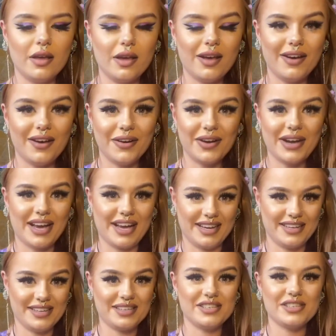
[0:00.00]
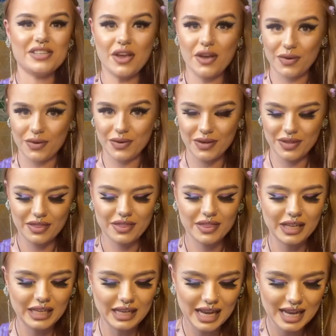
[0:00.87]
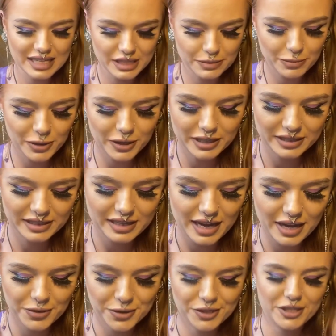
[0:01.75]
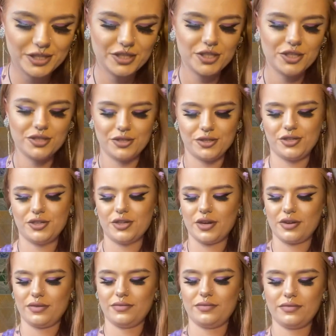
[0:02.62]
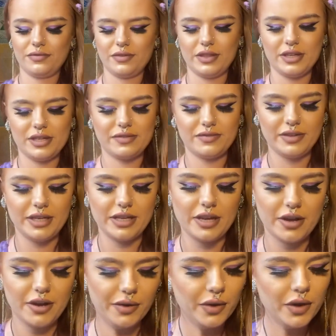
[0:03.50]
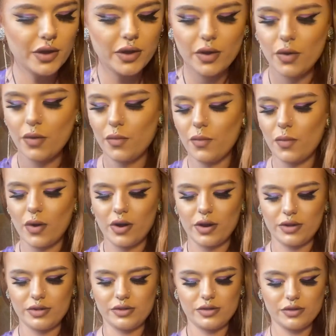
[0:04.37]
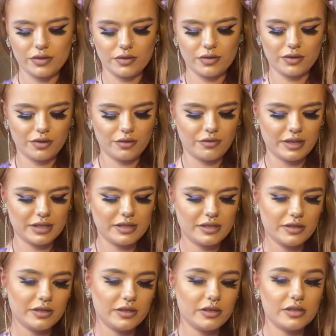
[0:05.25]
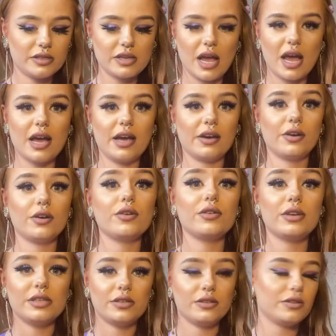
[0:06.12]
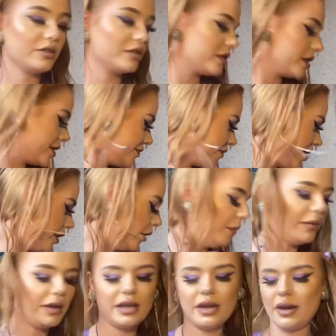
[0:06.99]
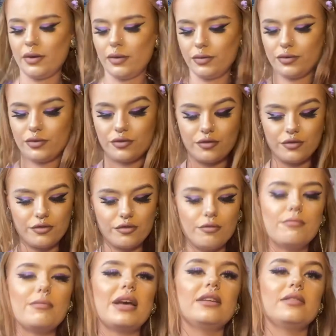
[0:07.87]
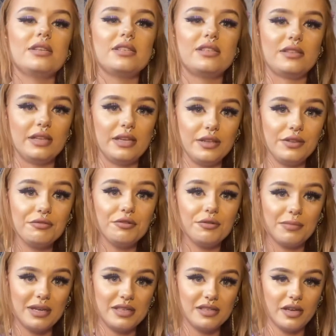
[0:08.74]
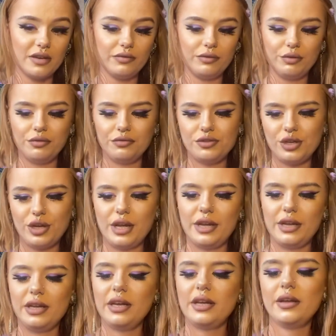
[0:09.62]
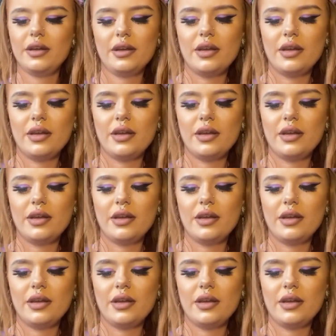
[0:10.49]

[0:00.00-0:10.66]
Okay, so the last point I wanted to touch on for this video was crystals, and crystals that have helped me out tremendously through my self-love journey.